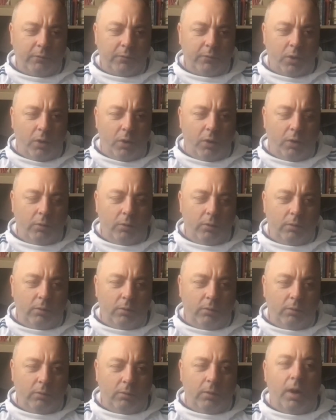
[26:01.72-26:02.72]
got
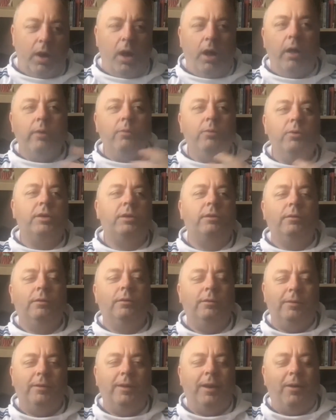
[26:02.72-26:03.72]
what I would,
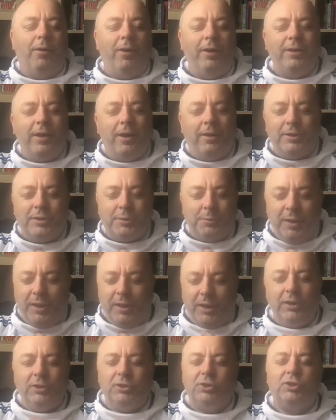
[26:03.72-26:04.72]
you know, I know it to be
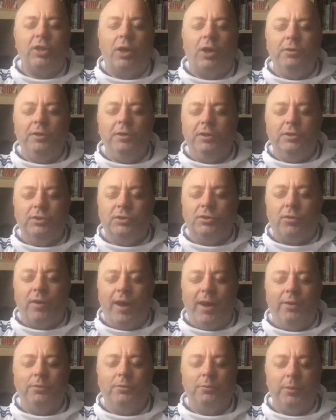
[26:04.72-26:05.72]
Kingstonian's
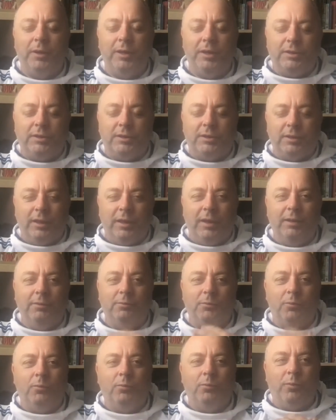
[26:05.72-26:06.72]
ground, but it
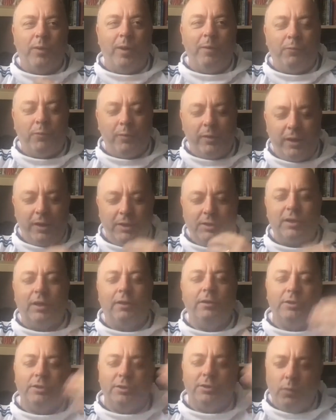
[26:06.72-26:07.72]
went from
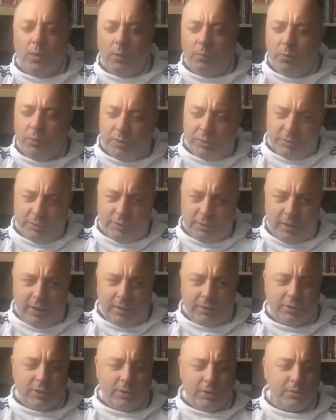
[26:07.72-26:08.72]
Kingstonian to Wimbledon to
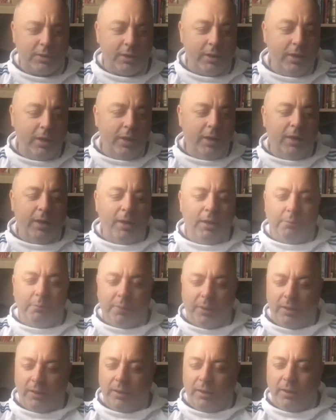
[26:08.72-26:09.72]
now Chelsea.
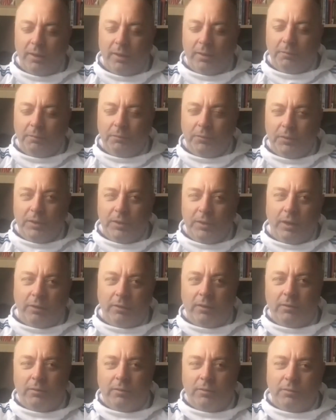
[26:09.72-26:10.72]
But, you know,
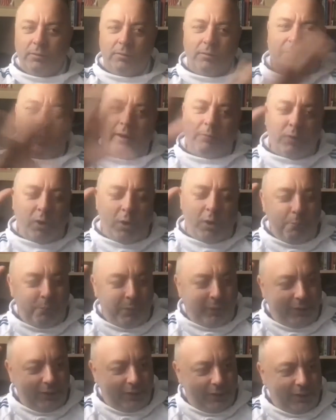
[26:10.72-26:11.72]
they've
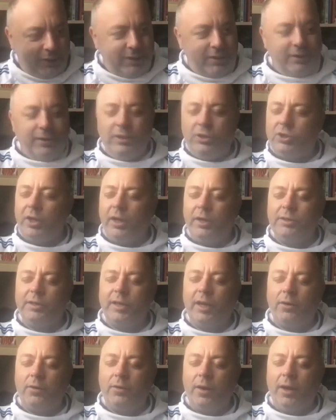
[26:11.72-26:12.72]
completely changed
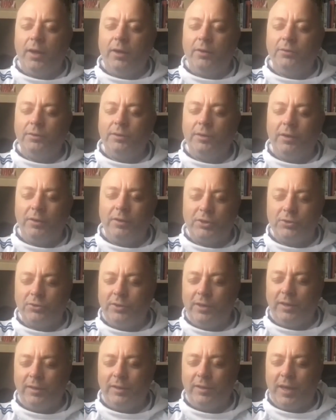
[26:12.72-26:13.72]
that ground. You know, I saw
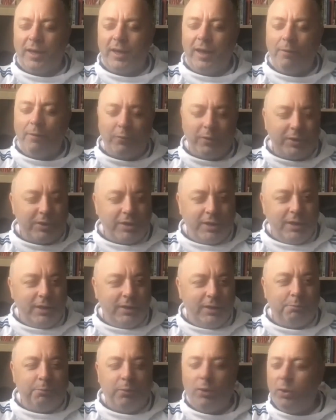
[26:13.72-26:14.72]
the other day every seat
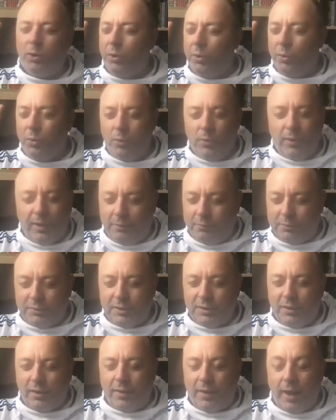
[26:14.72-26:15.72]
is blue and
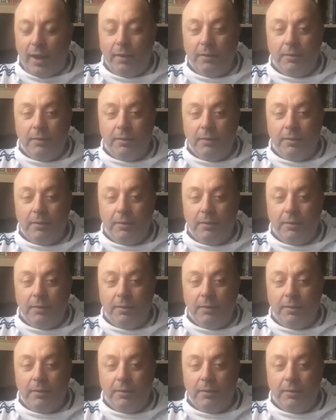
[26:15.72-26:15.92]
everything like that.